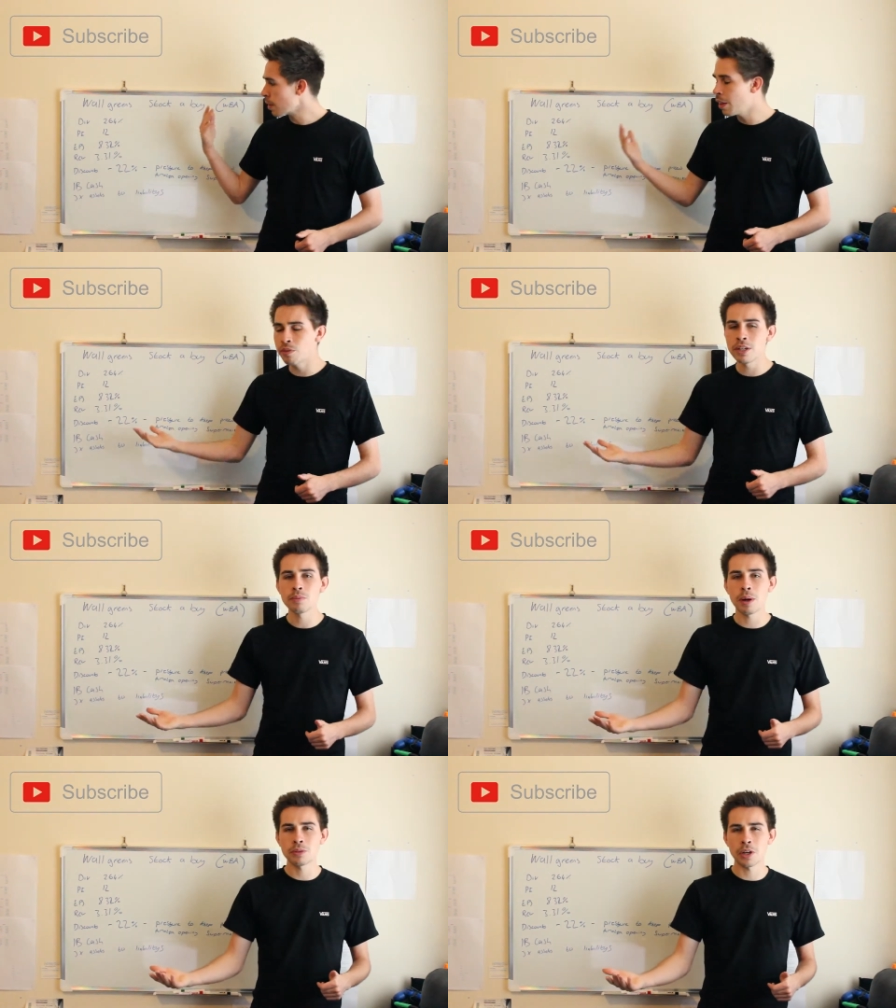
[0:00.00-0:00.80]
And the
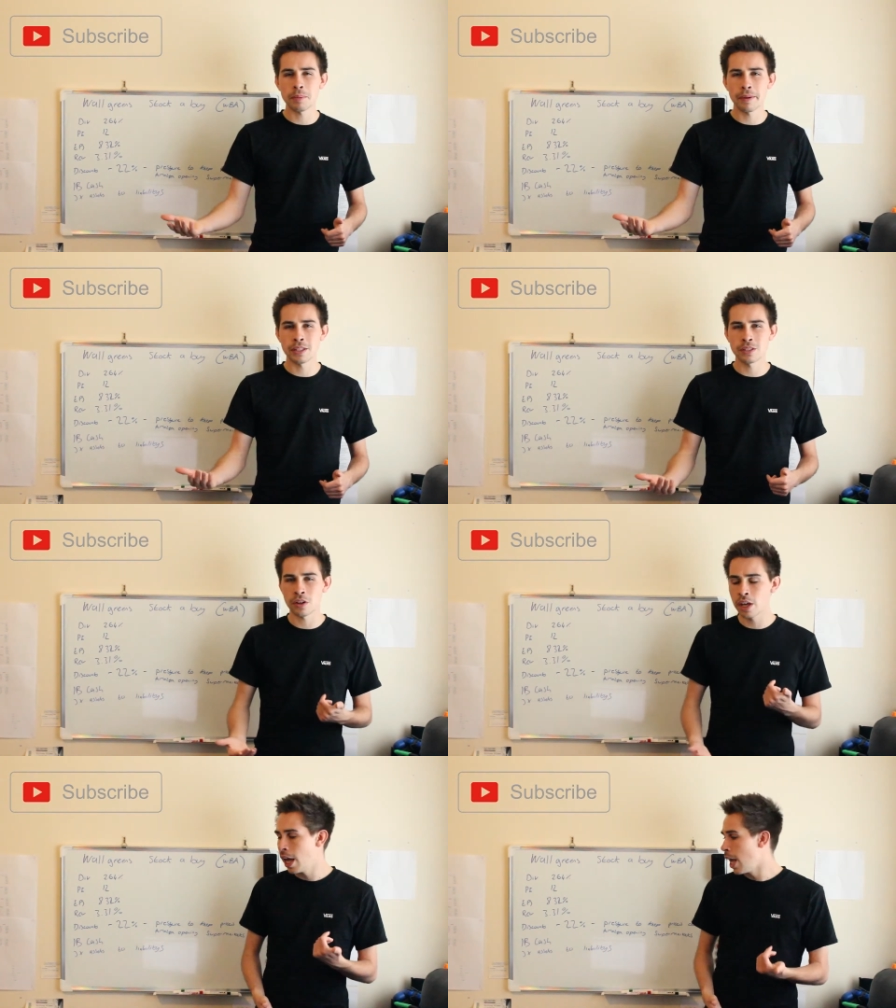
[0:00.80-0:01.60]
reason why we talk about this
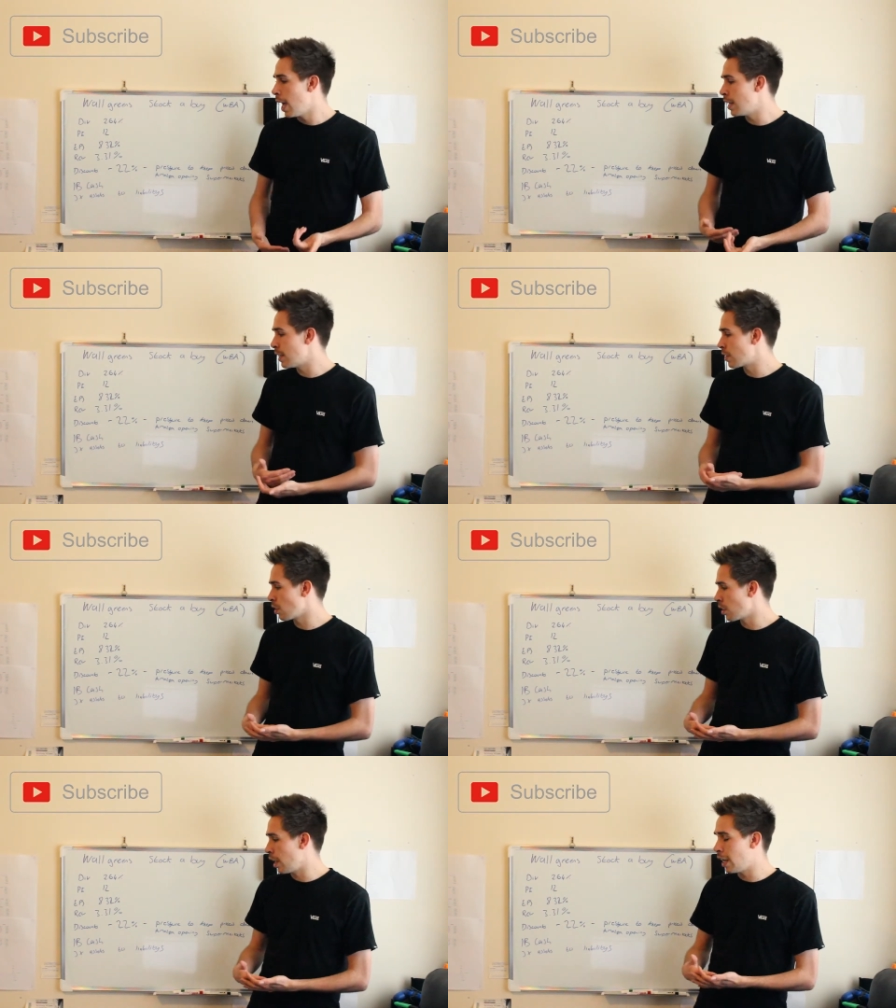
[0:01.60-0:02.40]
stock is it's
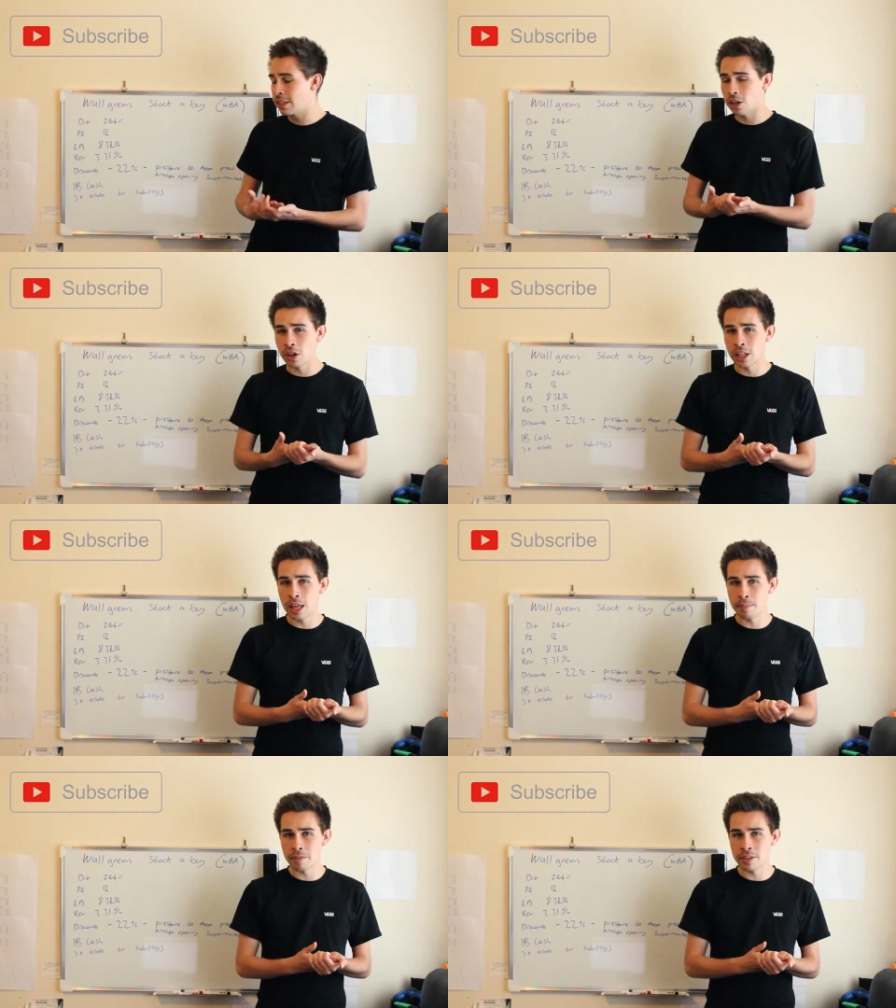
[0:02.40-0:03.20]
it's on a
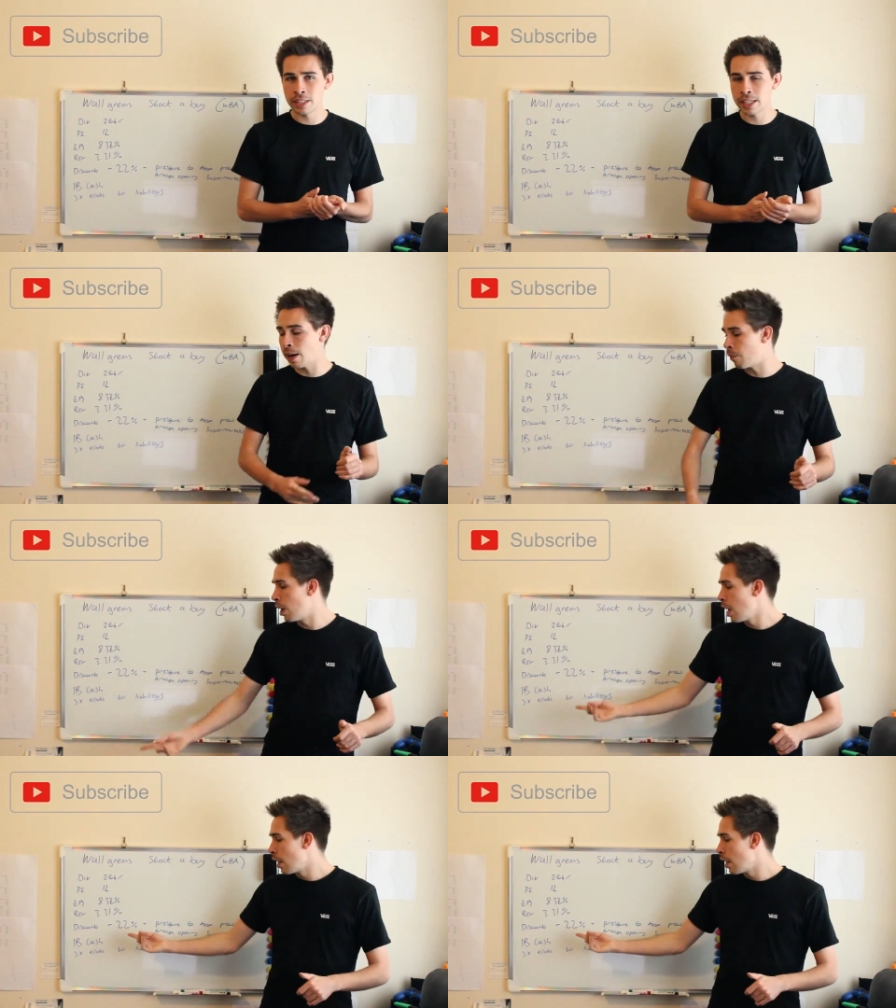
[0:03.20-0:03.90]
little bit of a discount.